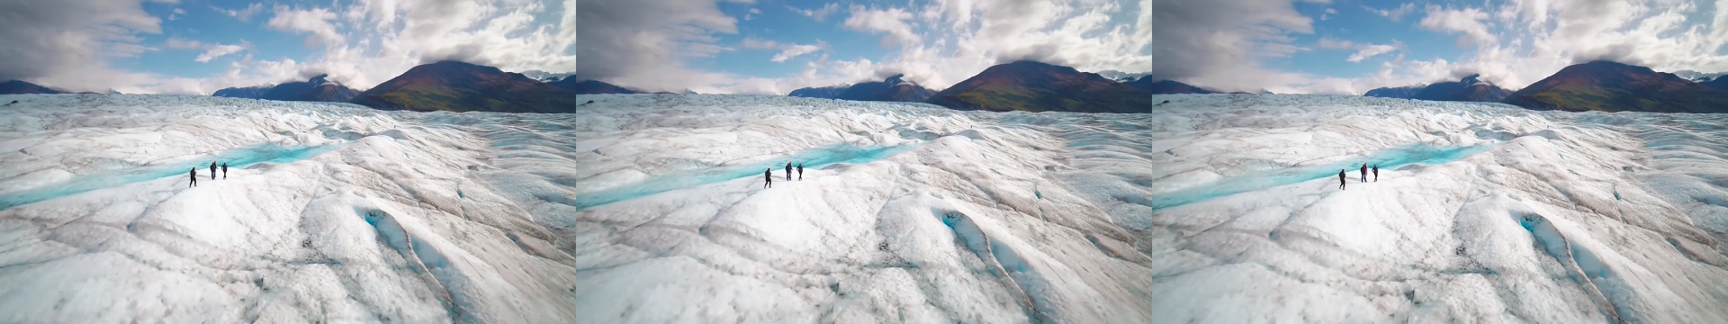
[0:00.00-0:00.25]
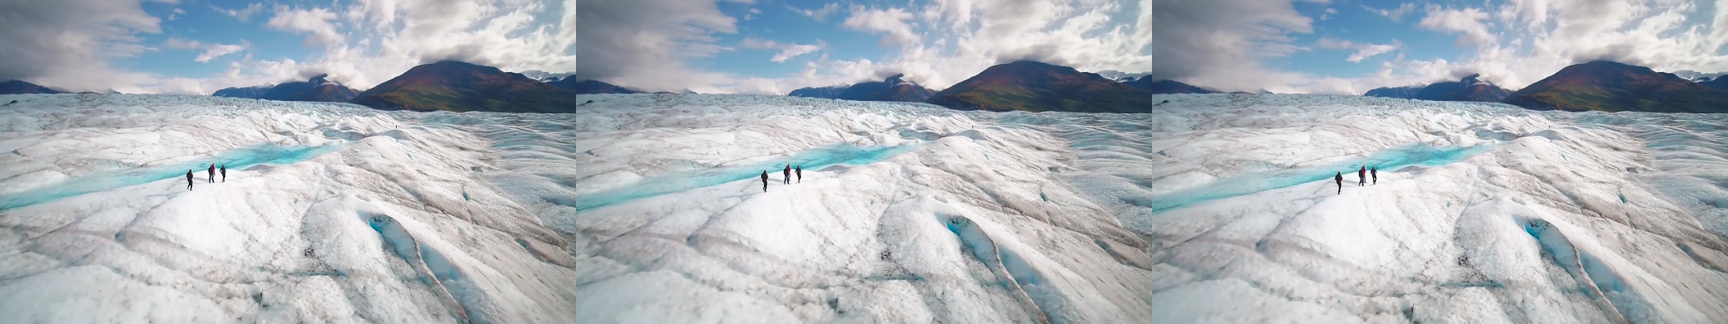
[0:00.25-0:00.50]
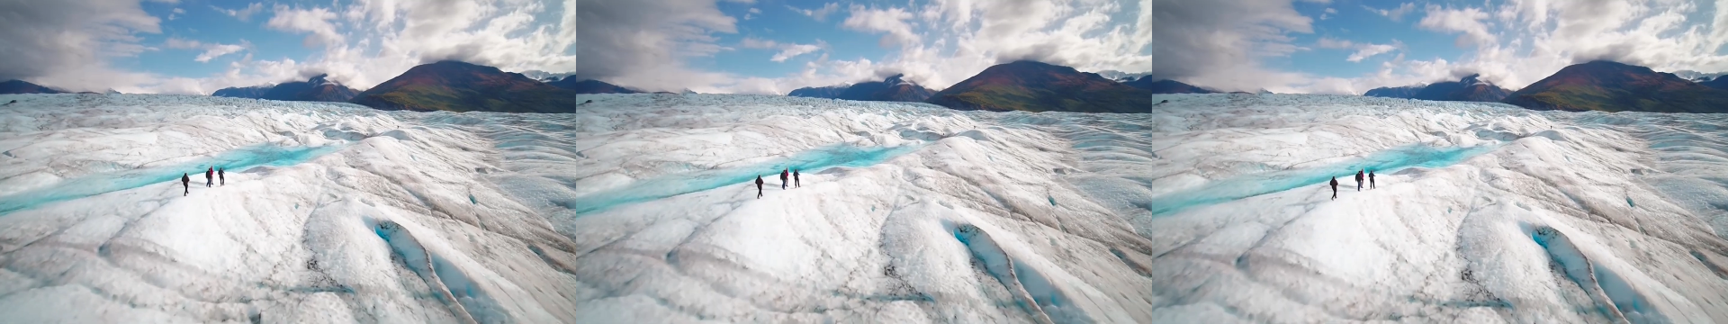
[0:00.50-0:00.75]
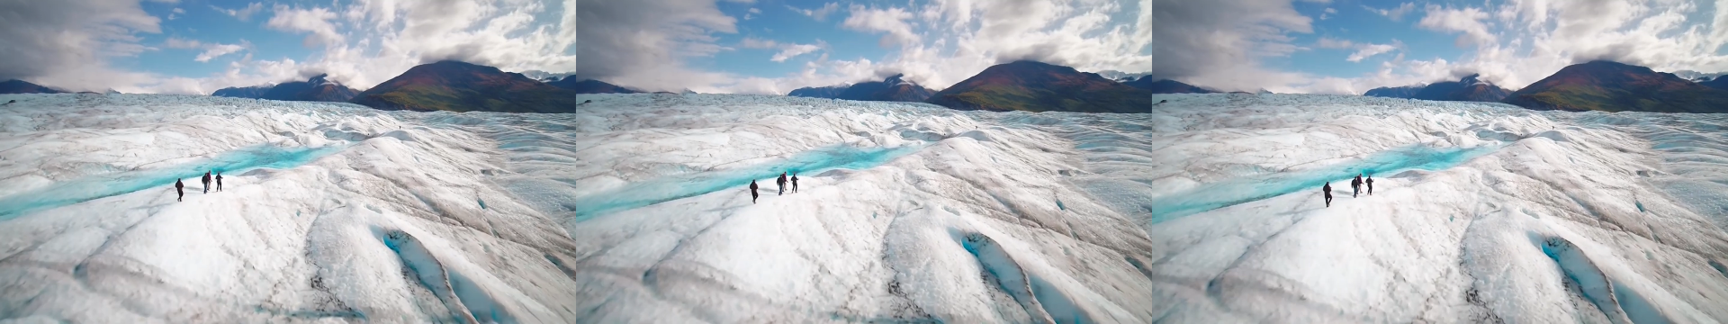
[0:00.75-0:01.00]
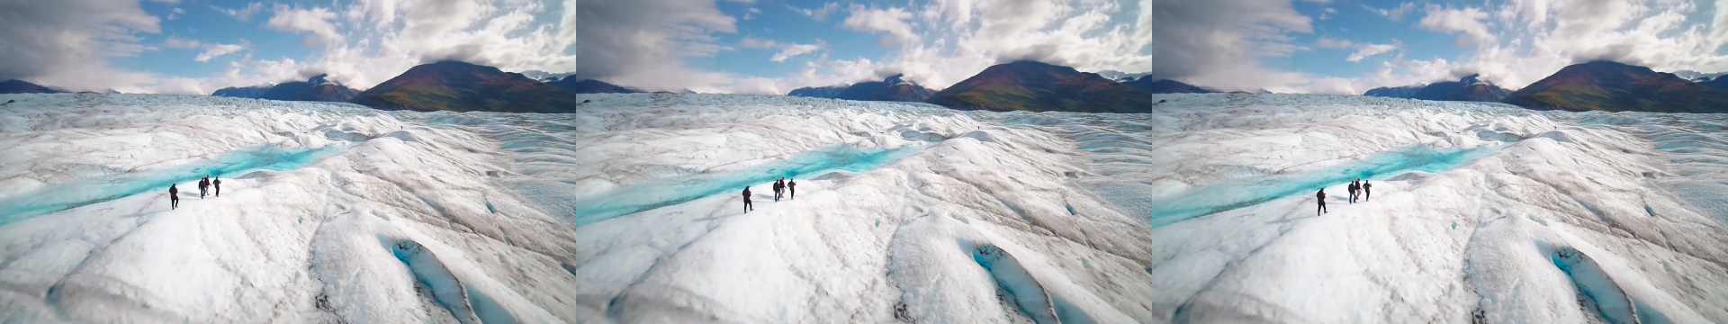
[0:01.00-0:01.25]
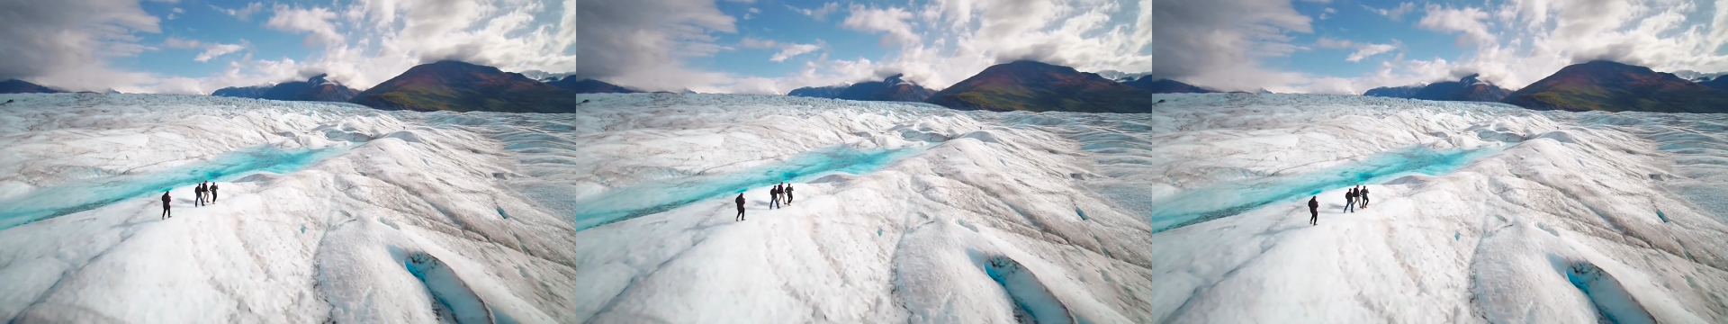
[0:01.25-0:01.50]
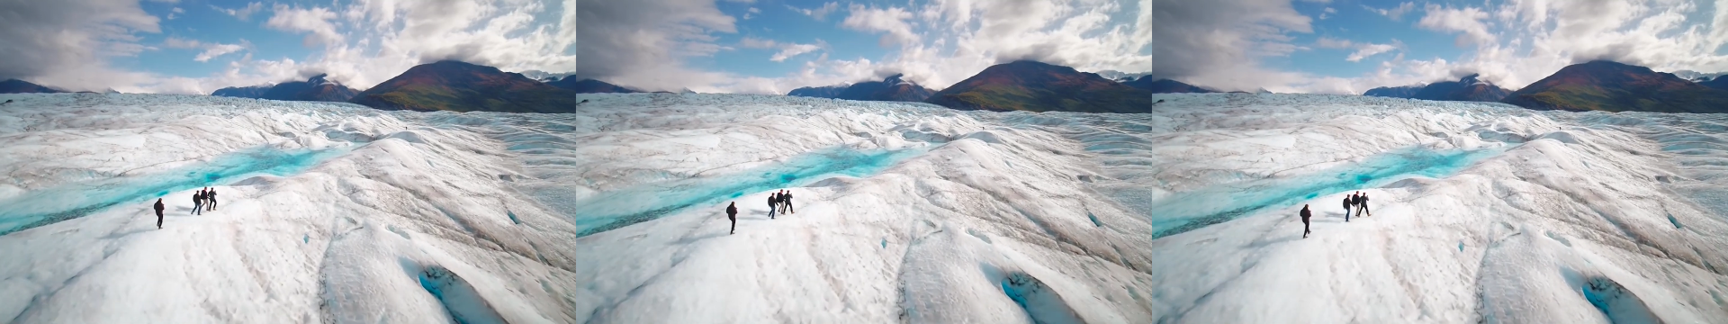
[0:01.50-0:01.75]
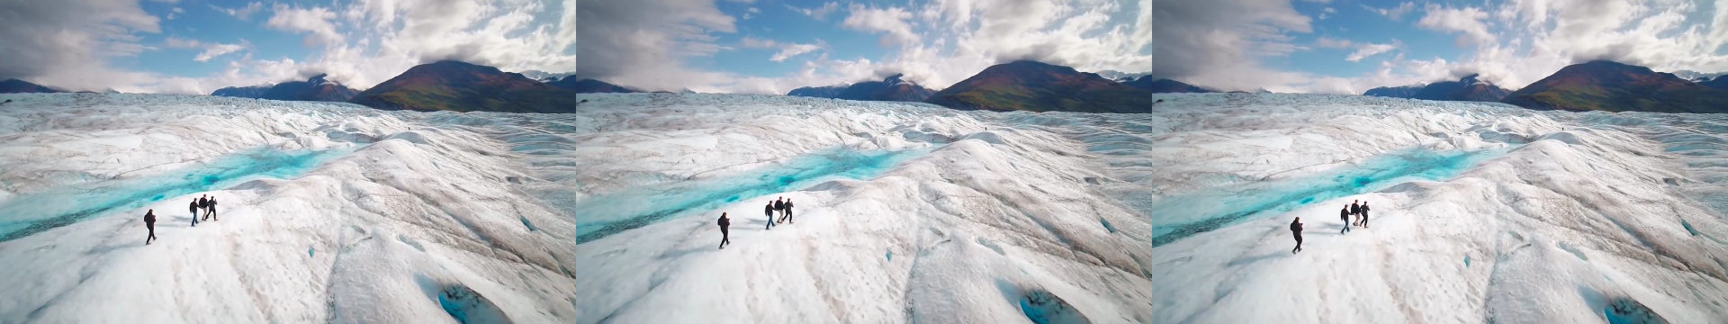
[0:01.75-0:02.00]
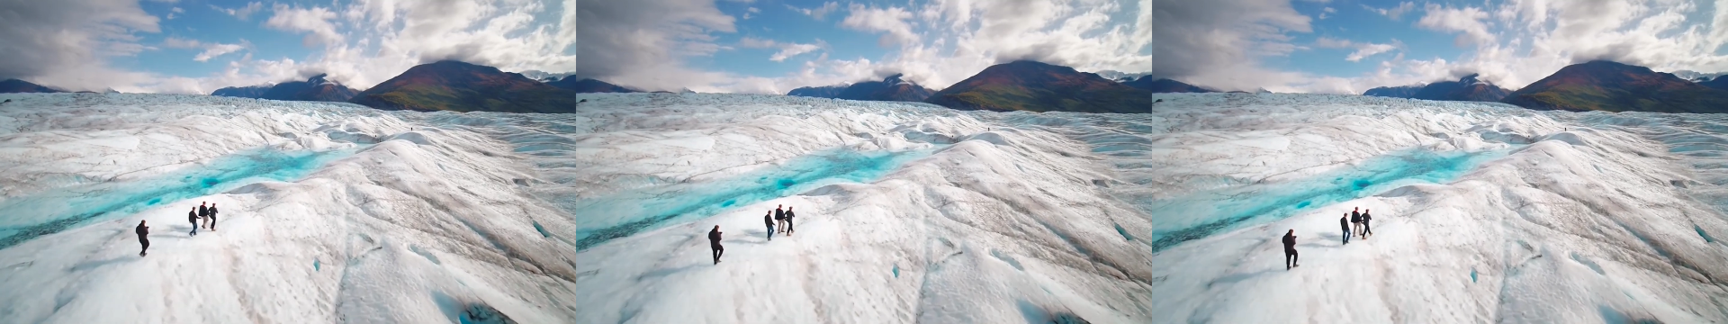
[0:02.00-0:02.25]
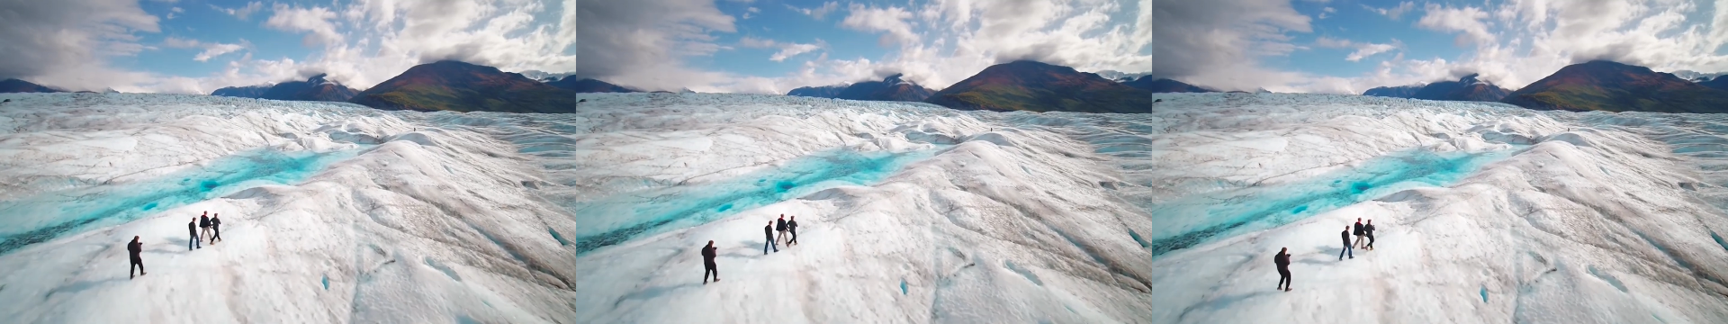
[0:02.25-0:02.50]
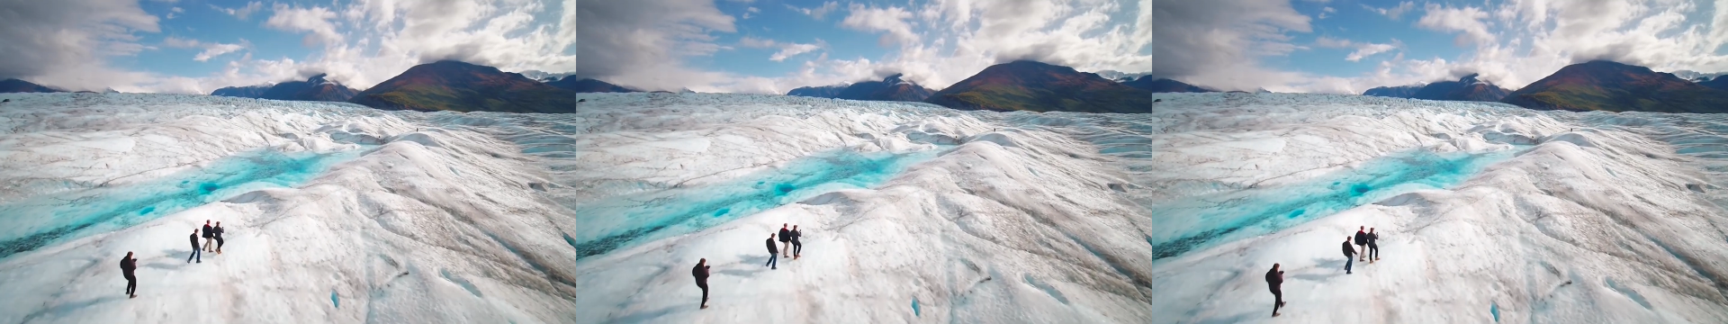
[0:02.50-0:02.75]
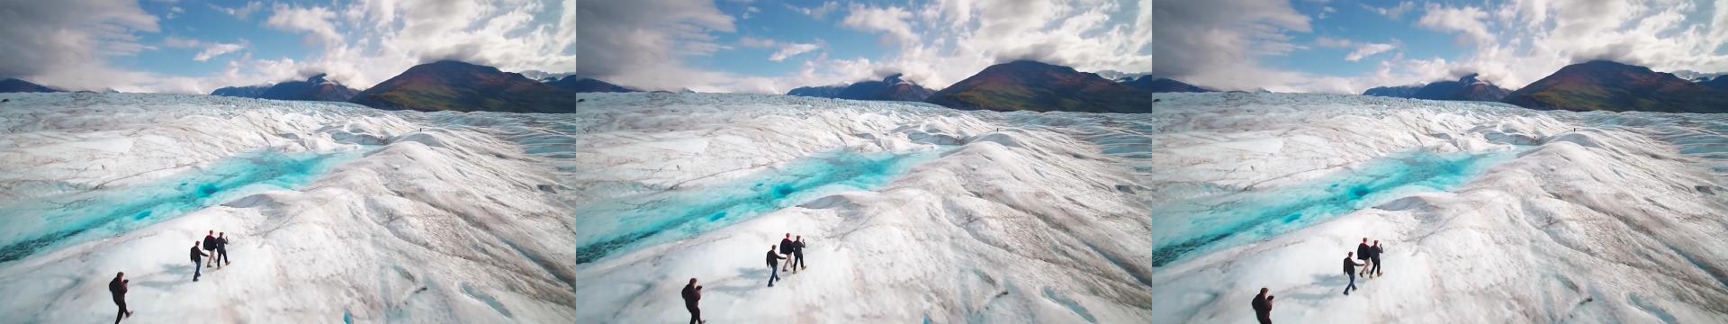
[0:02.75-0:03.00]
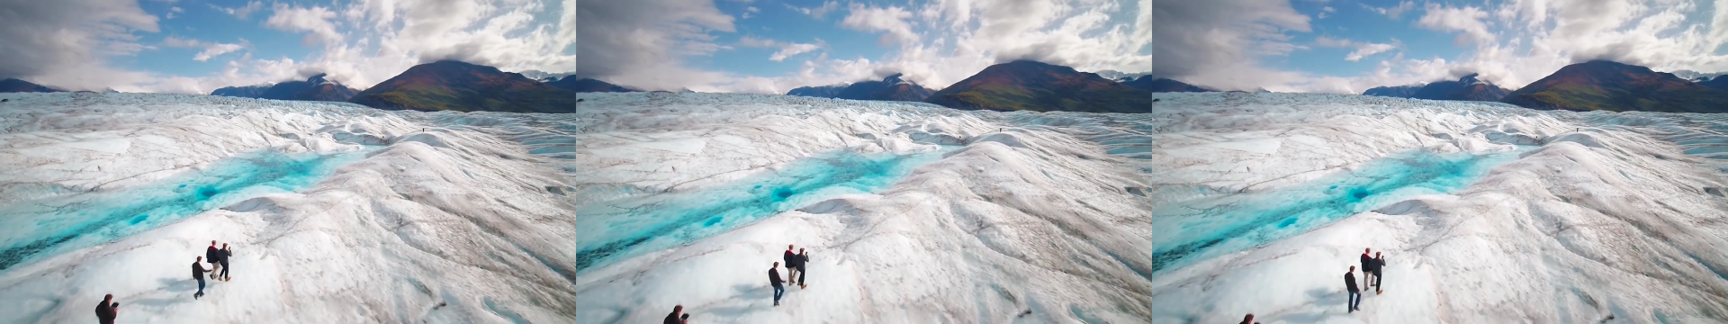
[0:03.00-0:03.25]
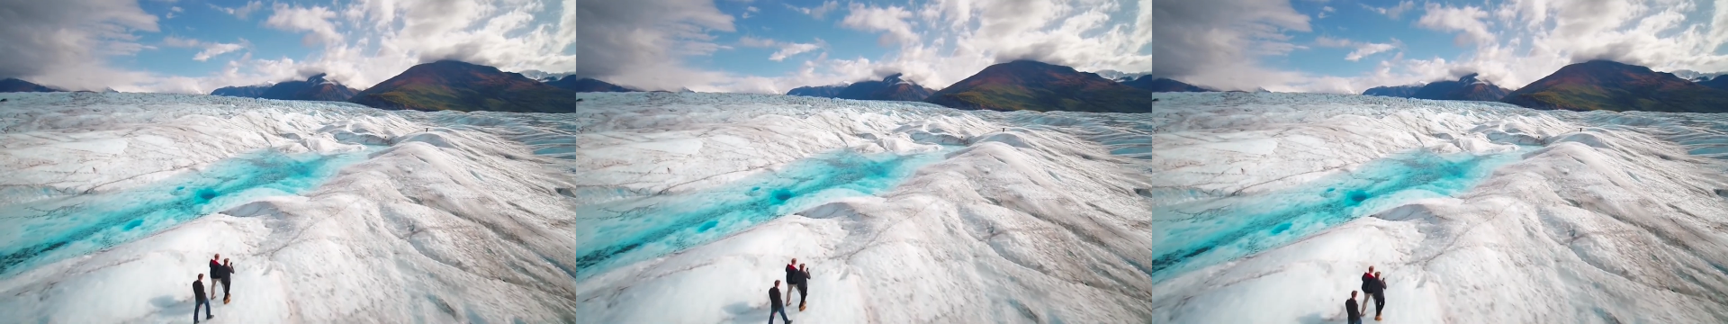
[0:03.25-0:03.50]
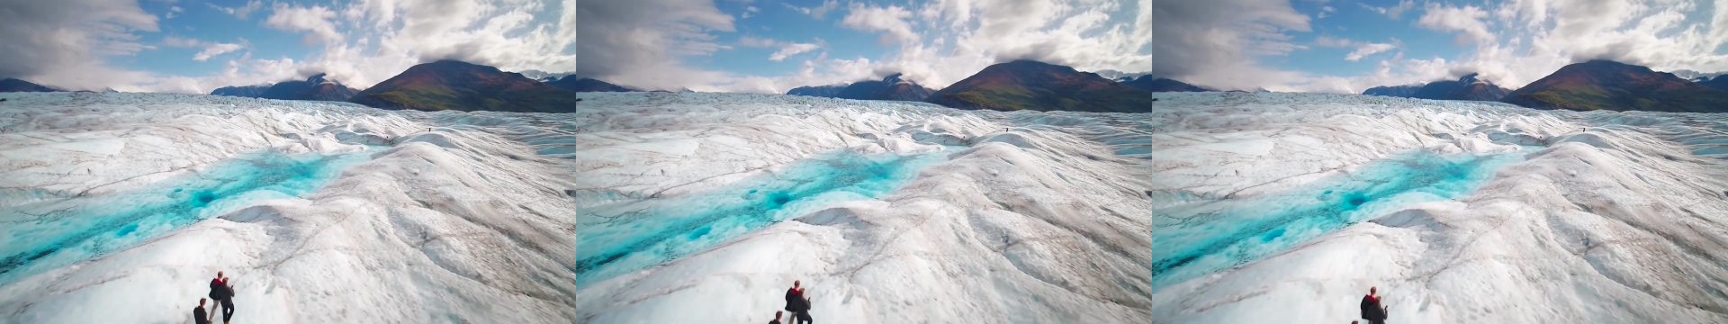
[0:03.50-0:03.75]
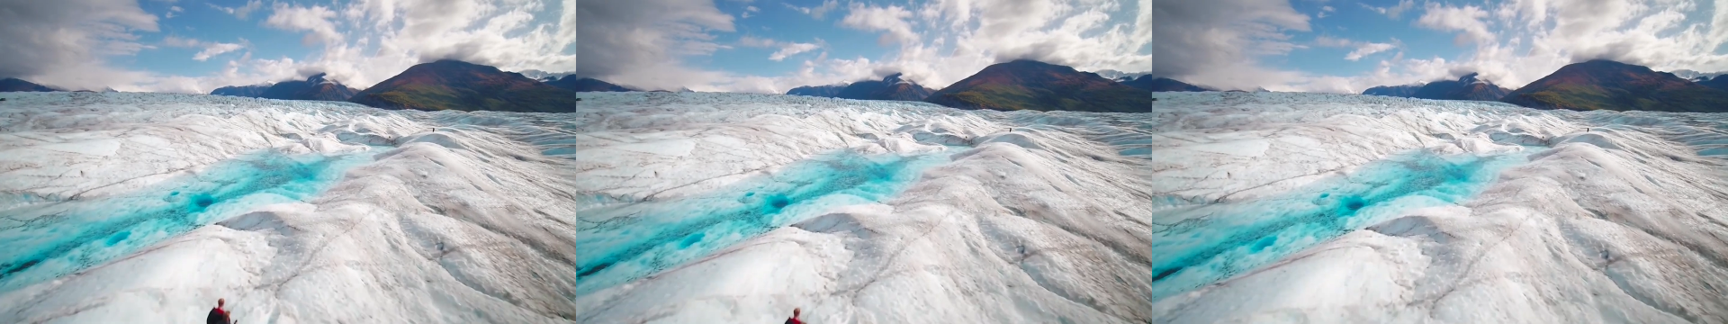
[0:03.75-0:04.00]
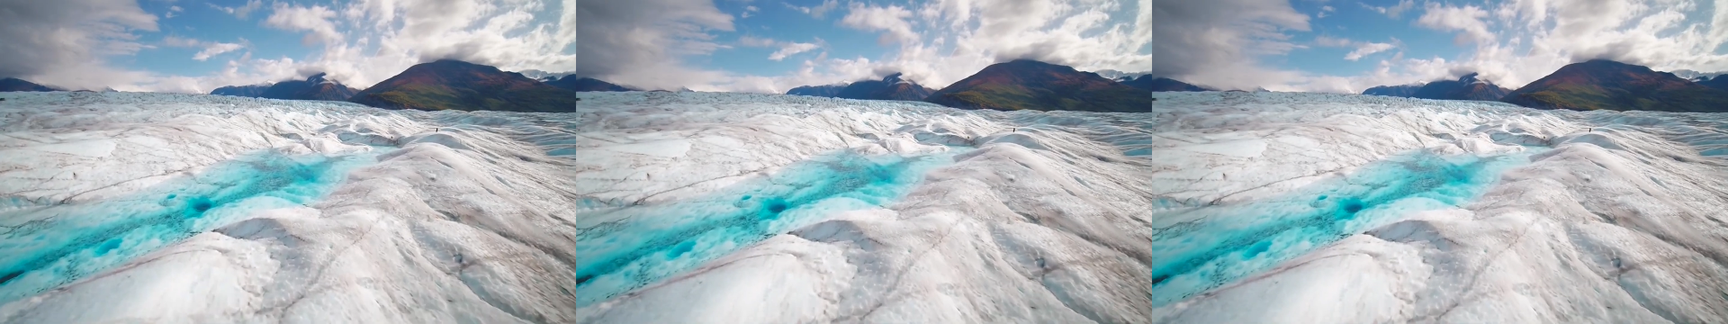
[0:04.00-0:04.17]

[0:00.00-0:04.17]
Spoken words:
Nobody's mouth can be seen.